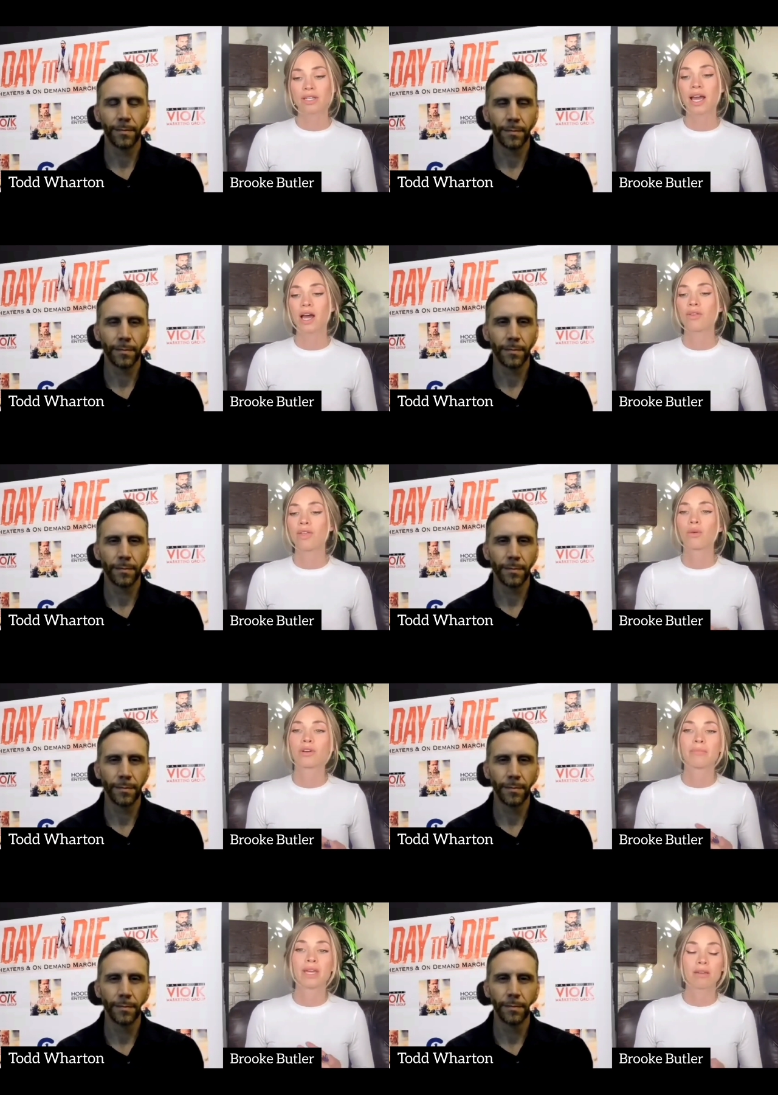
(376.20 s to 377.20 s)
Speaker 1: and how that
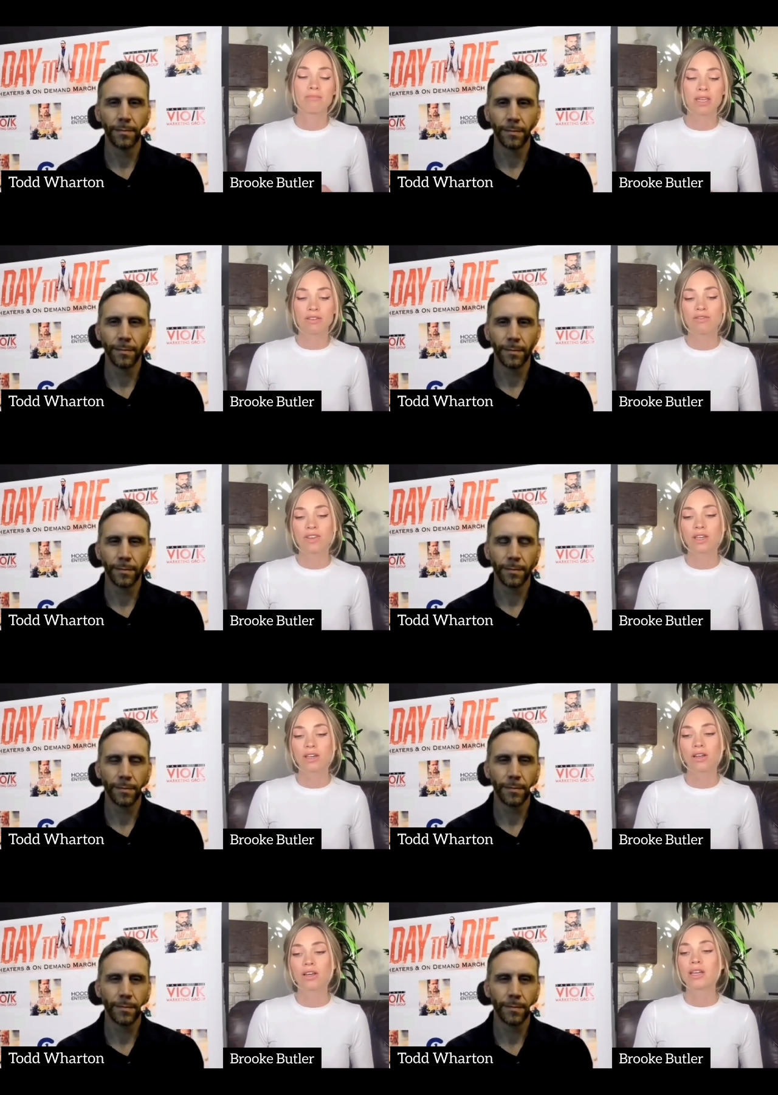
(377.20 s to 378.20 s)
would make me
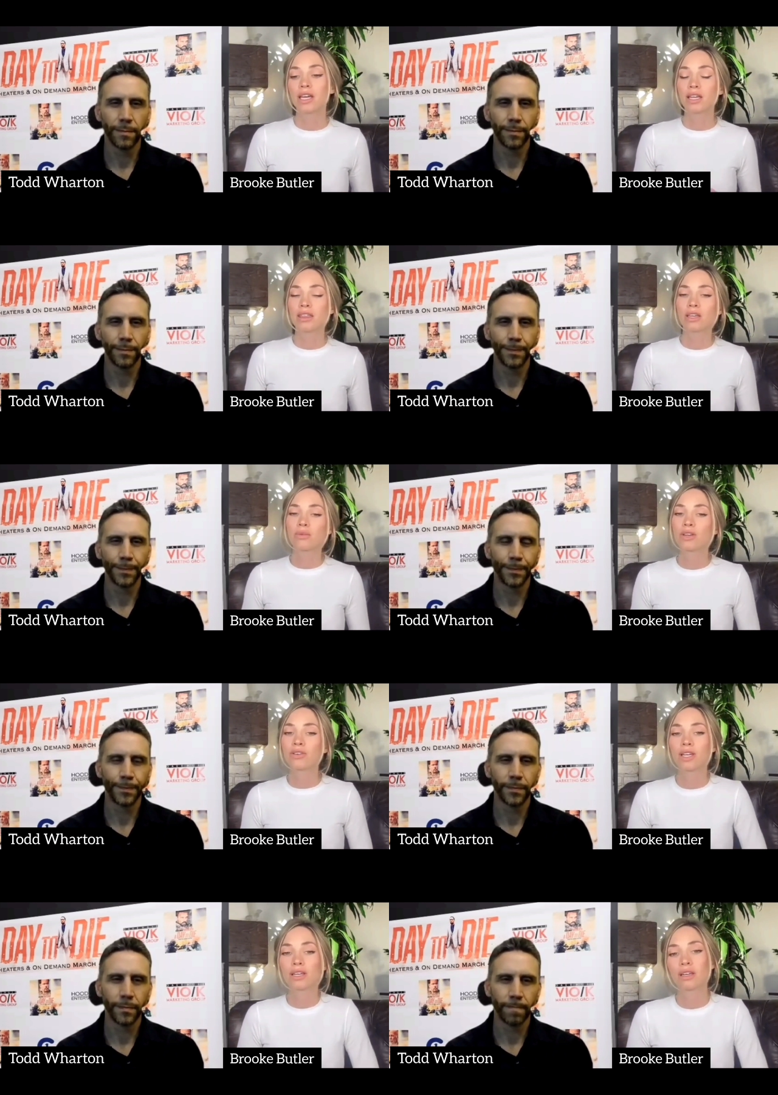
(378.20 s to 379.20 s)
feel. And I think we
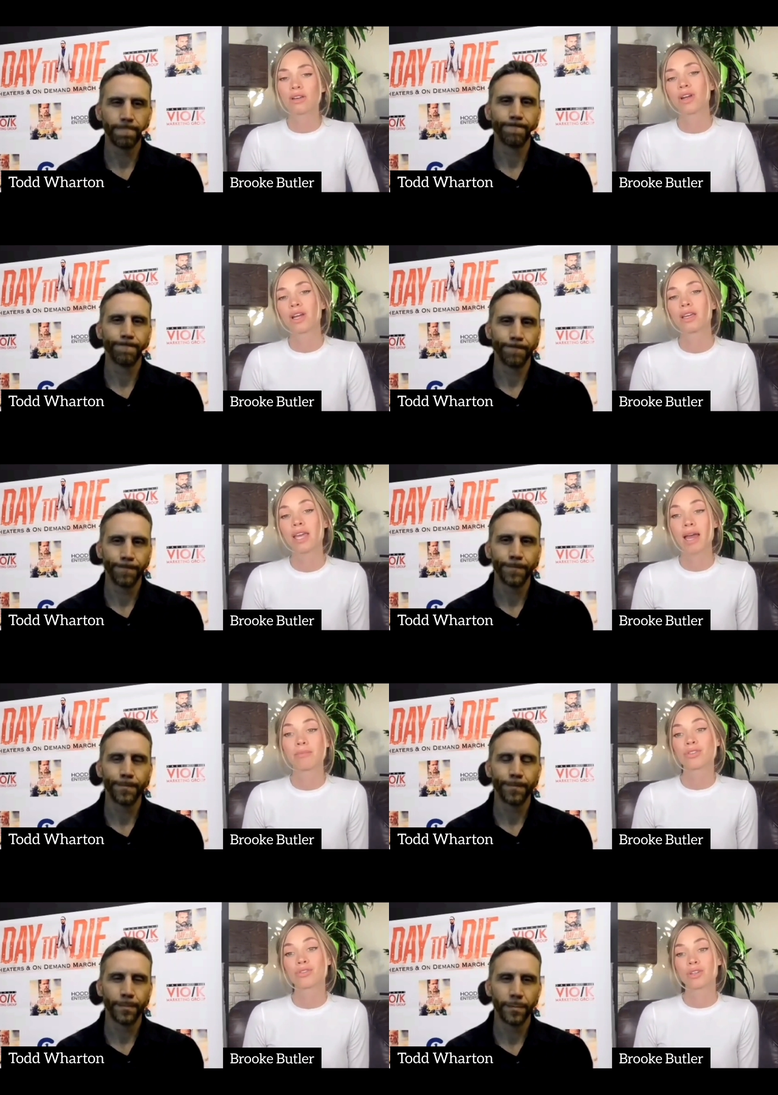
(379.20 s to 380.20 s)
created a great
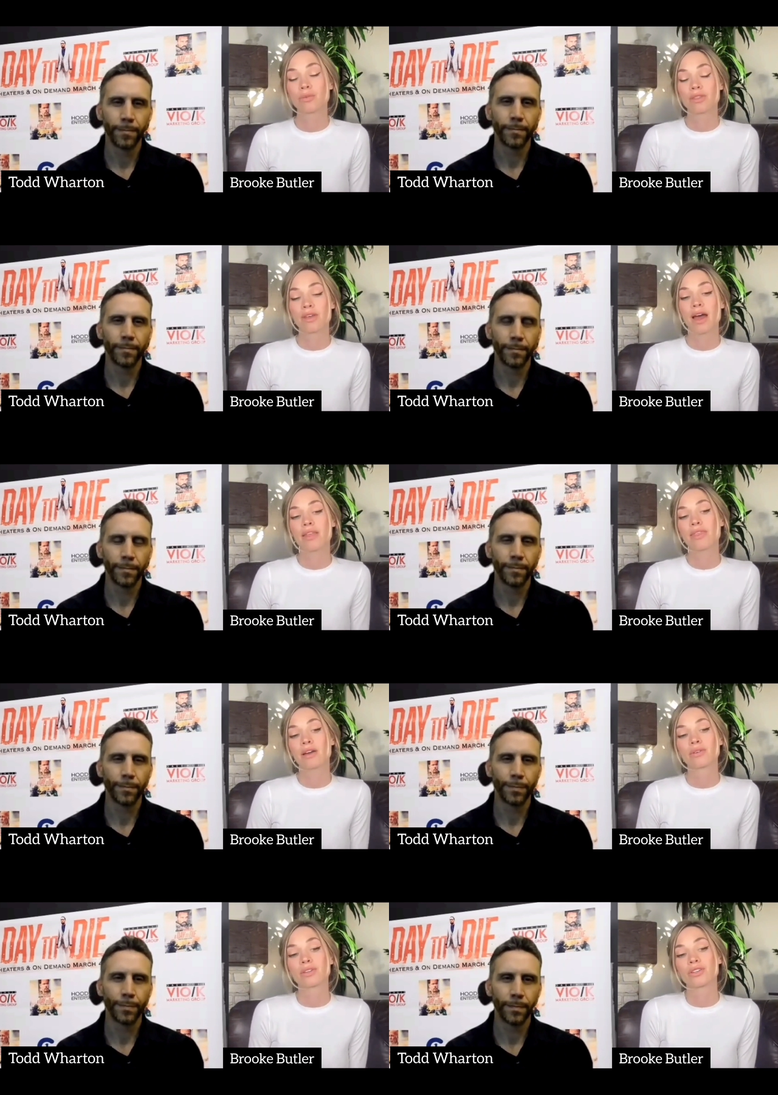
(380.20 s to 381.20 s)
chemistry with that that
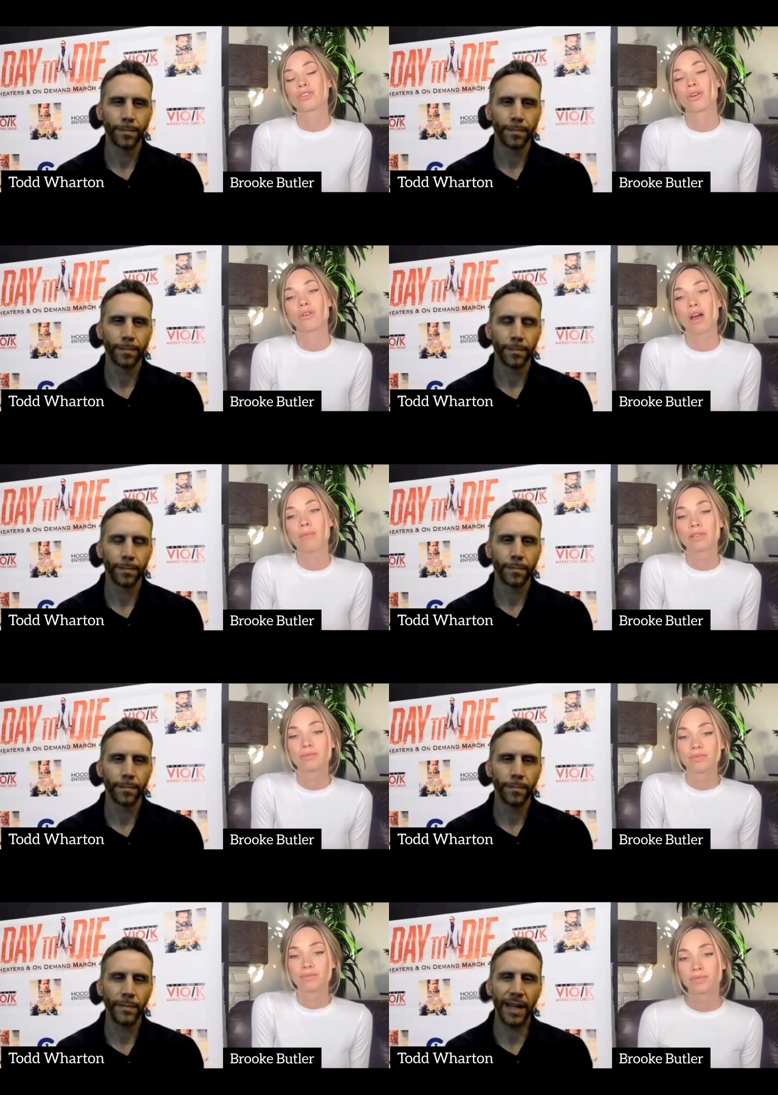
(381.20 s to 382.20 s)
really showed up.
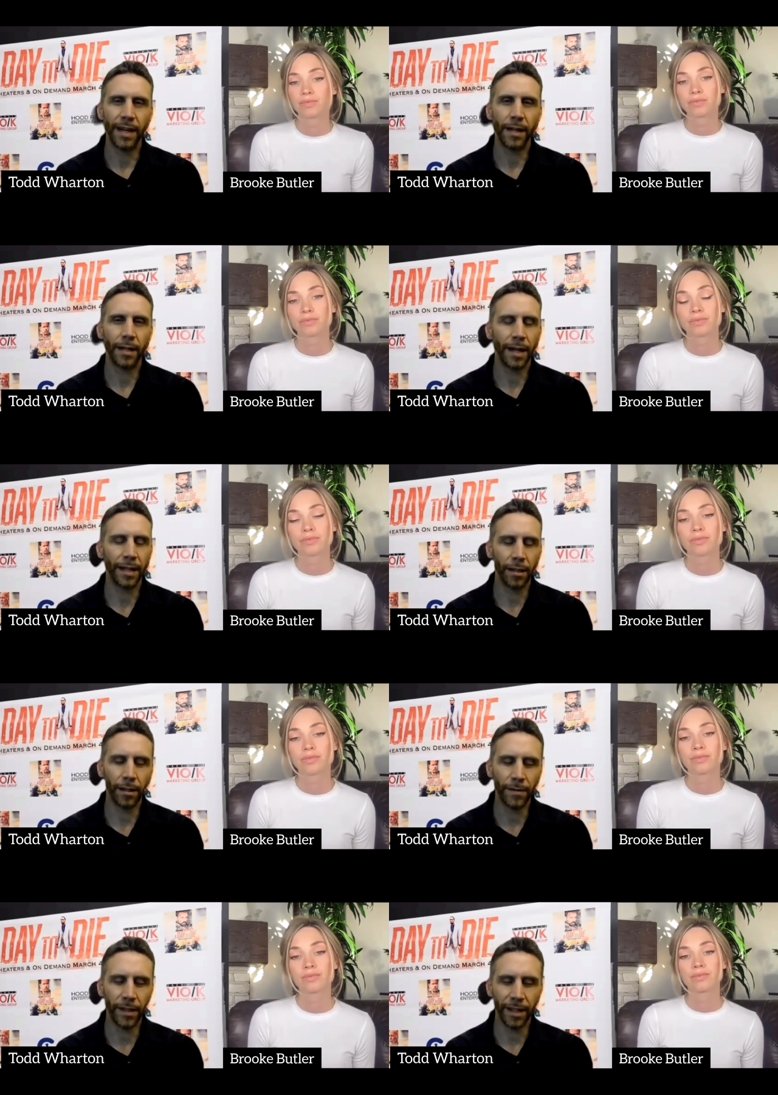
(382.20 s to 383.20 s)
Speaker 2: Yeah, I
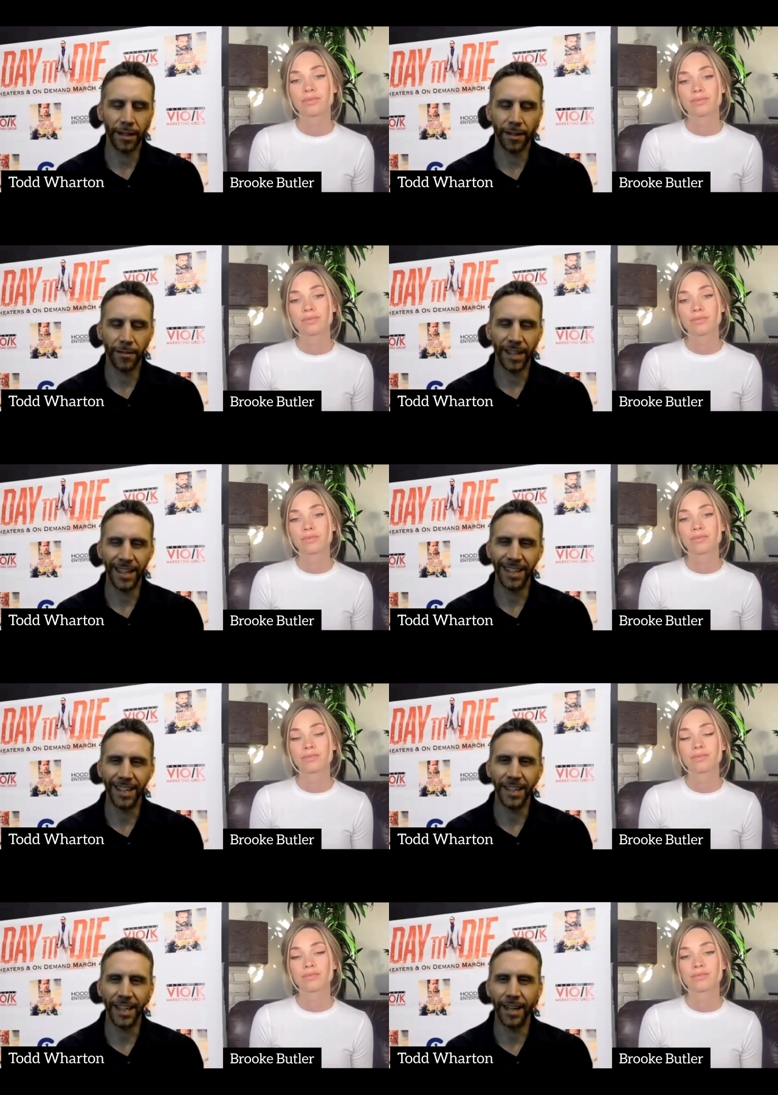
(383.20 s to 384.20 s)
loved it. I love it. And
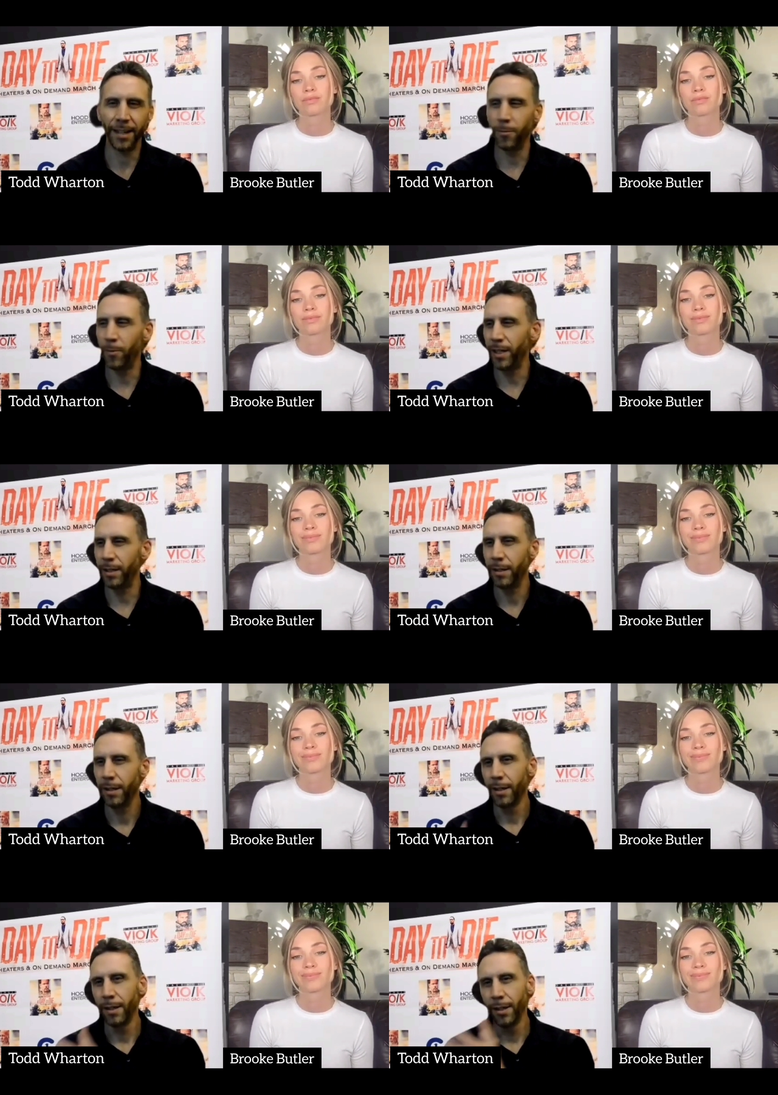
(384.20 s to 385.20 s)
in the end, when
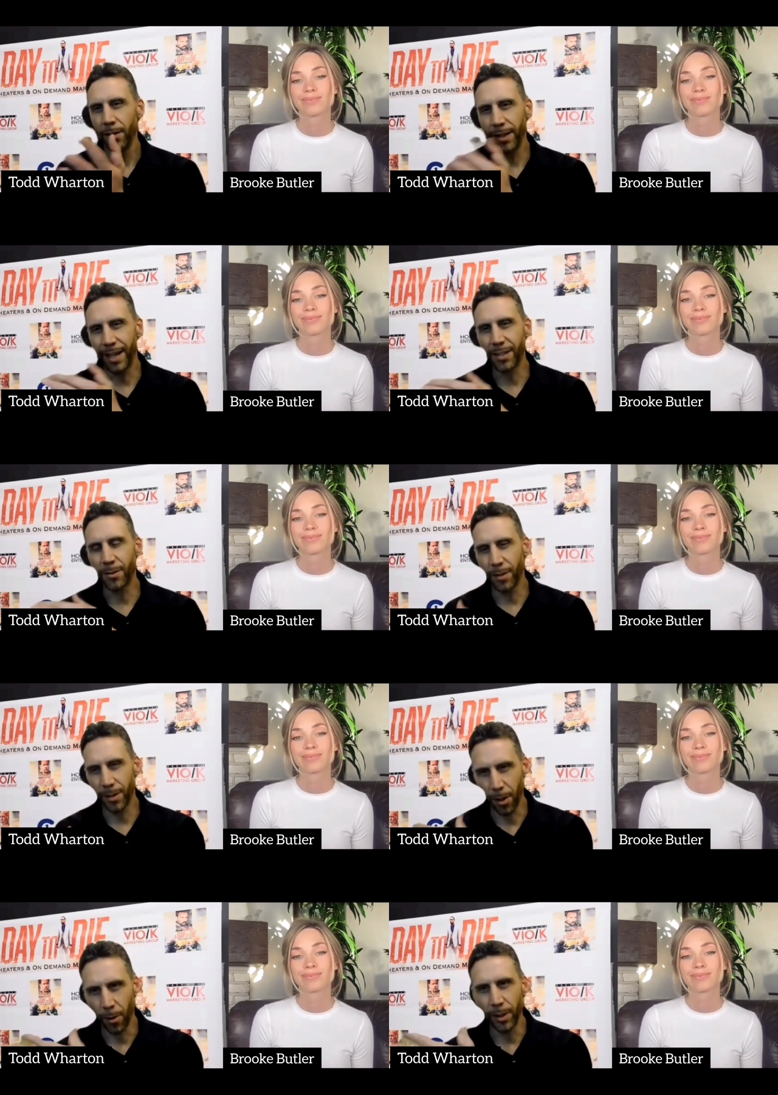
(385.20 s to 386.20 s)
you guys were
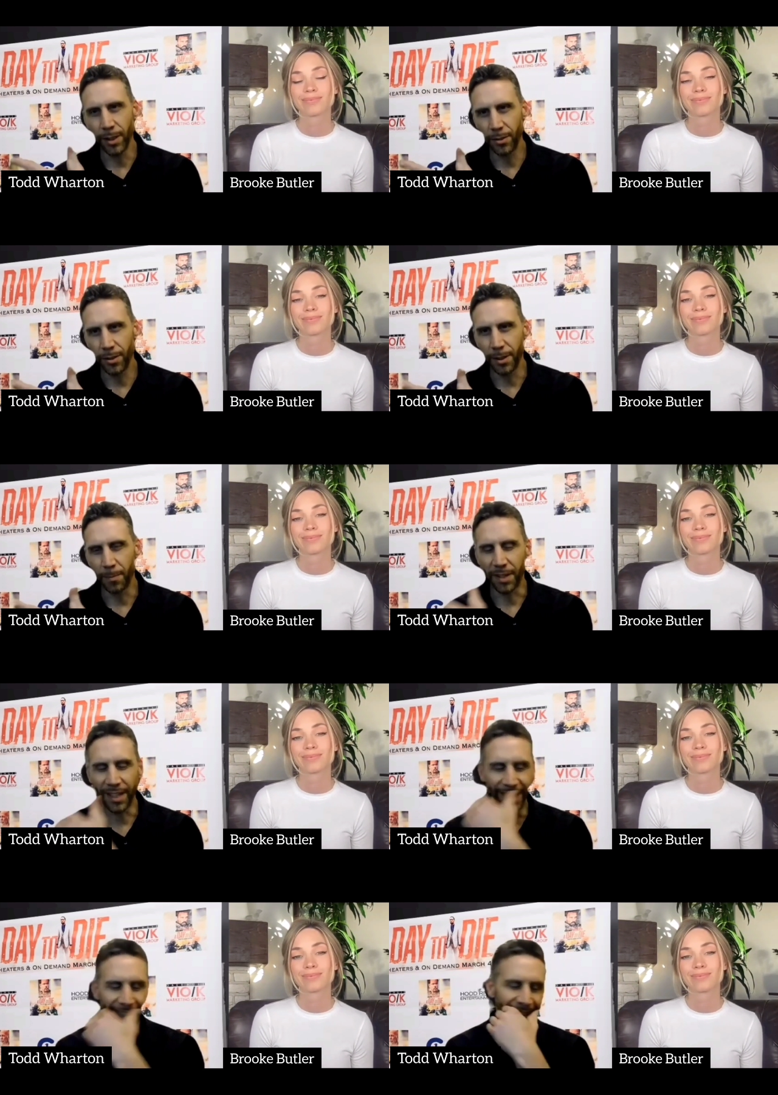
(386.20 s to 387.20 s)
going to the
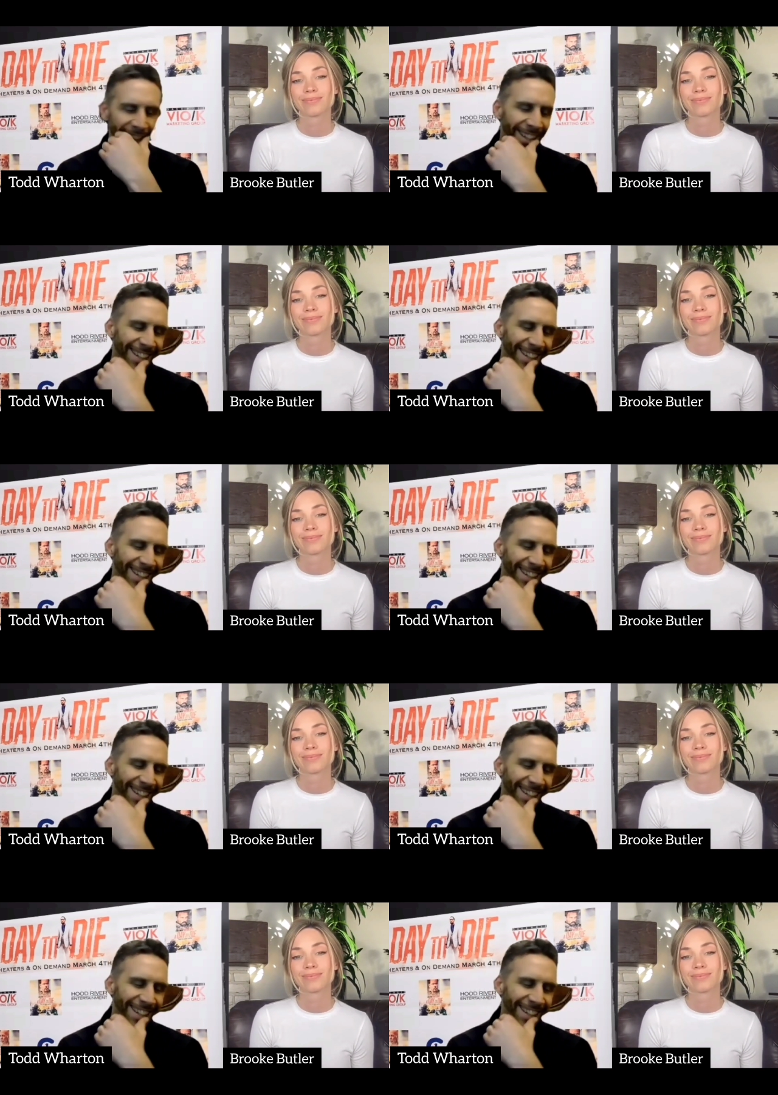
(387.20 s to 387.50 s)
plane,